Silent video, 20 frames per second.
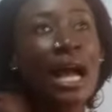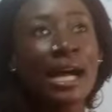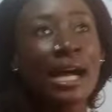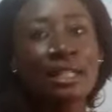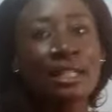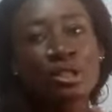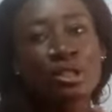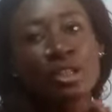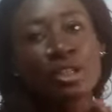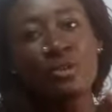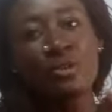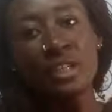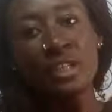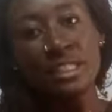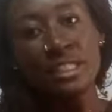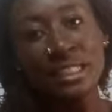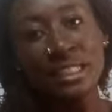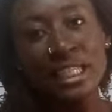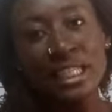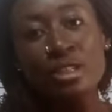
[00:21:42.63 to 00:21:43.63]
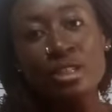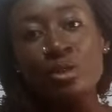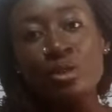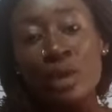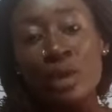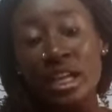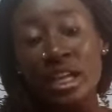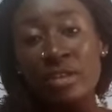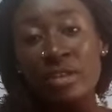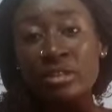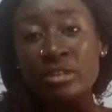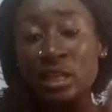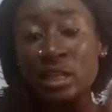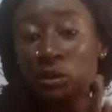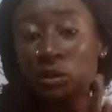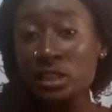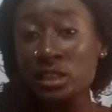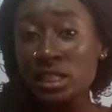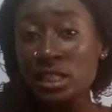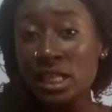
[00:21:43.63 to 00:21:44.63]
And so for this, we are giving
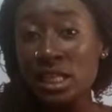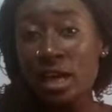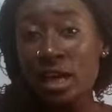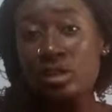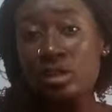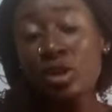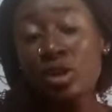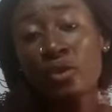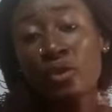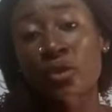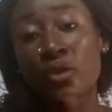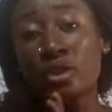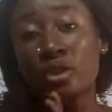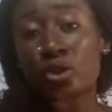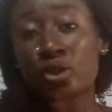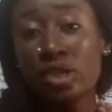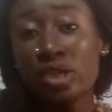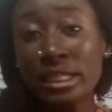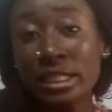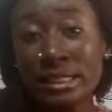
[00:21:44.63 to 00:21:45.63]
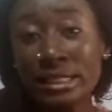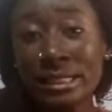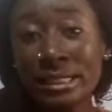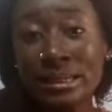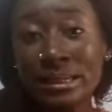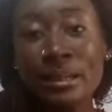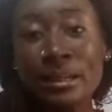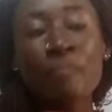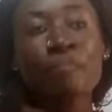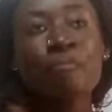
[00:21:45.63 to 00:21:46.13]
out discounts for trainings.